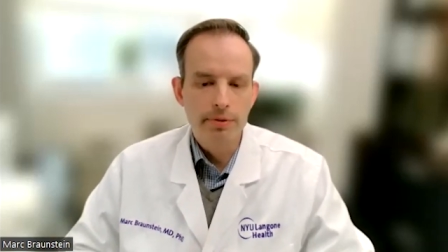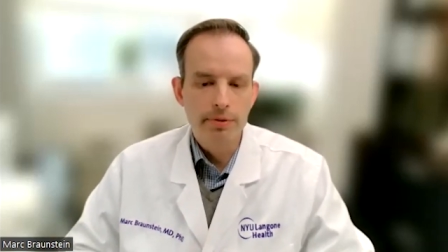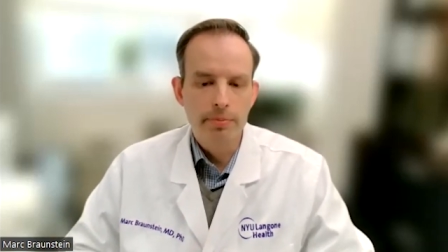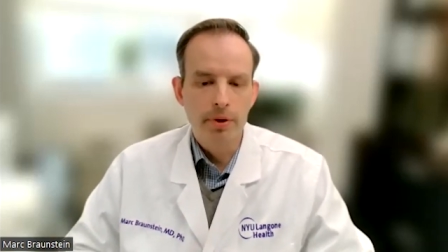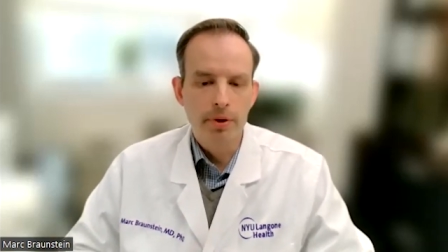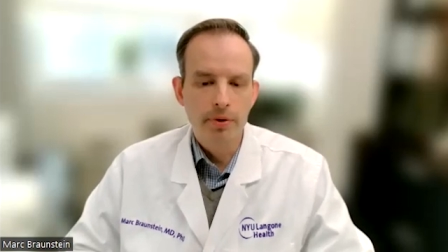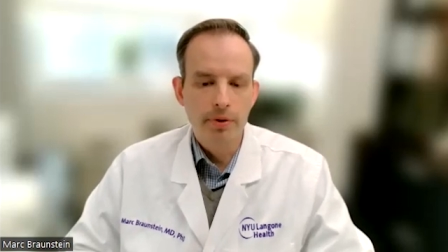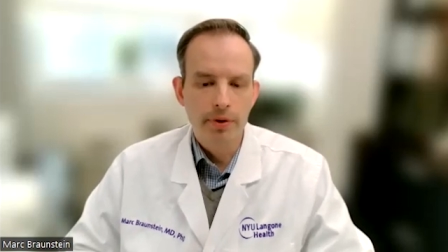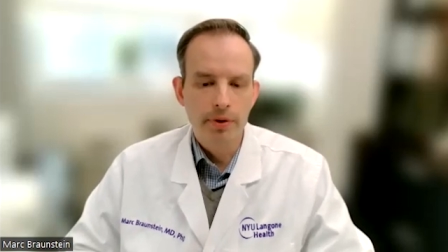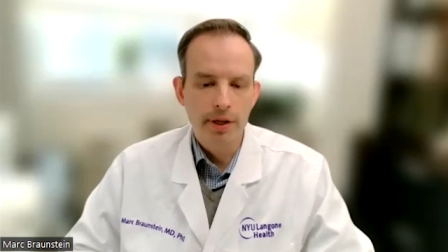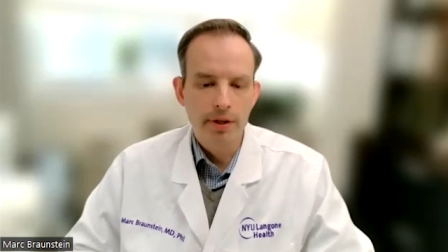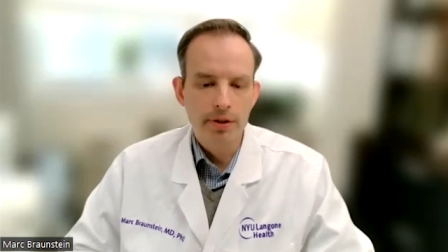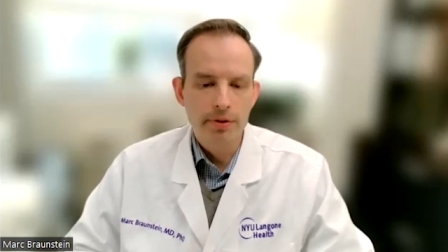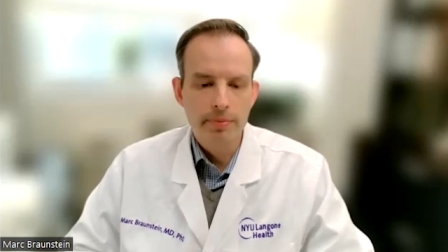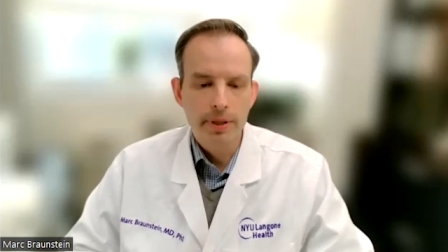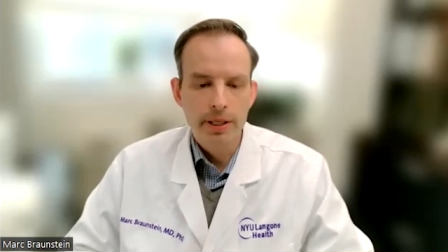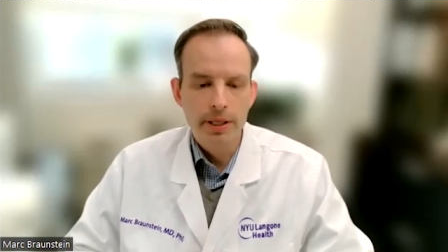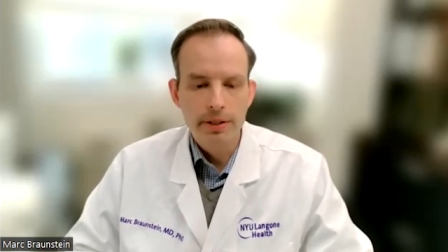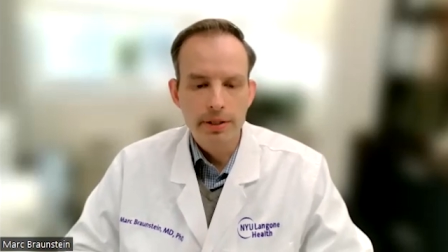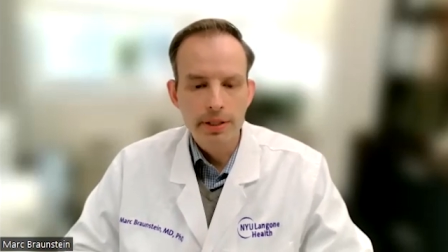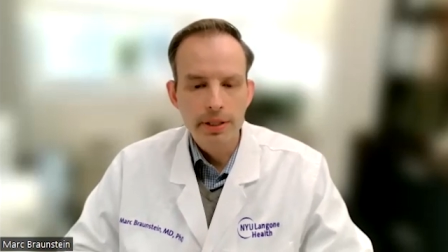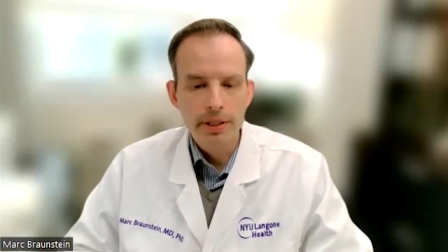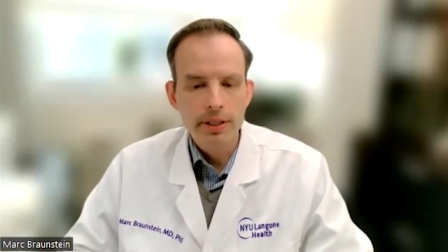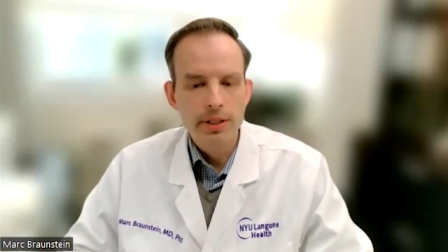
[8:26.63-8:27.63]
both as
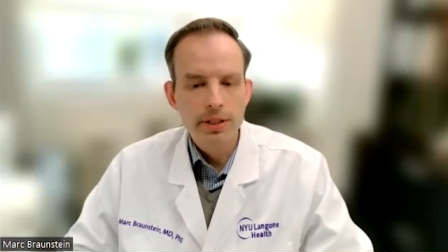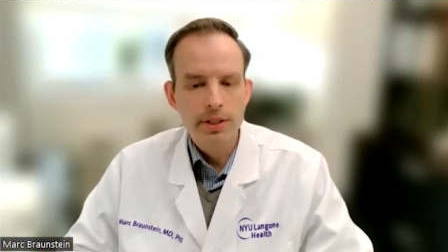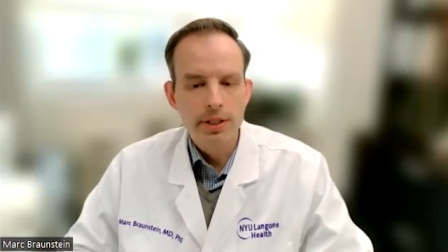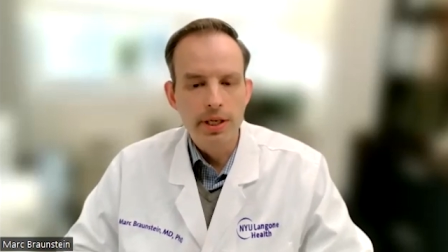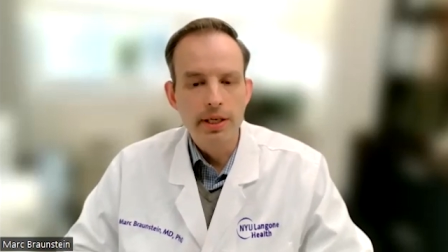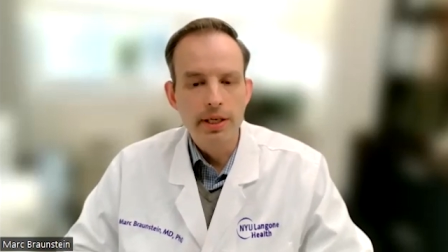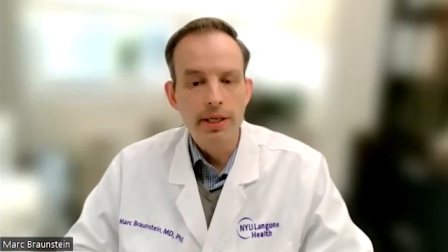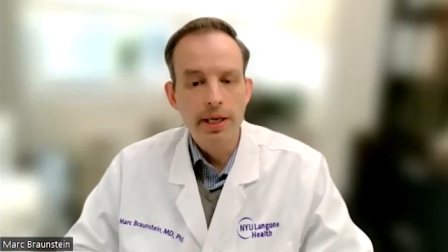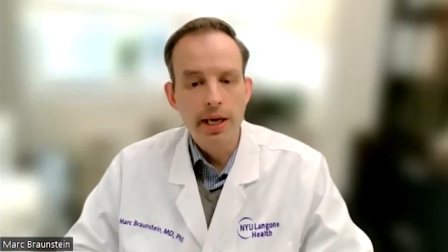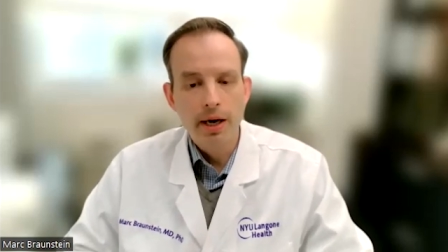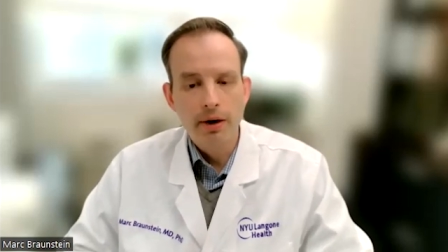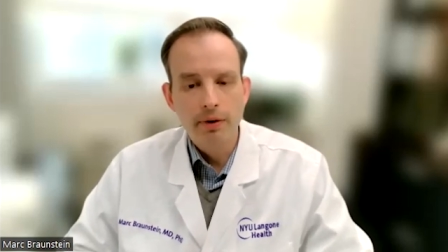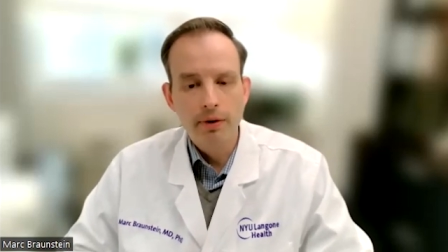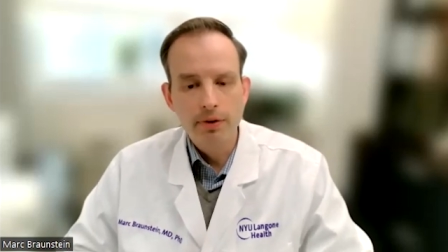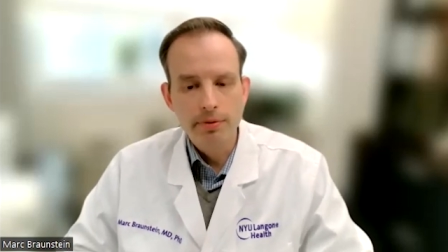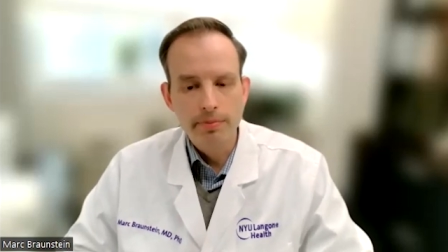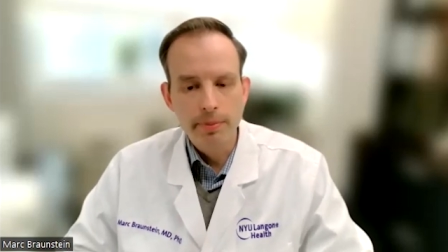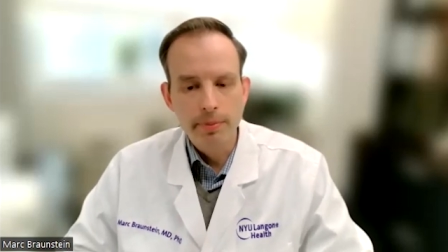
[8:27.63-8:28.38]
mentees and now as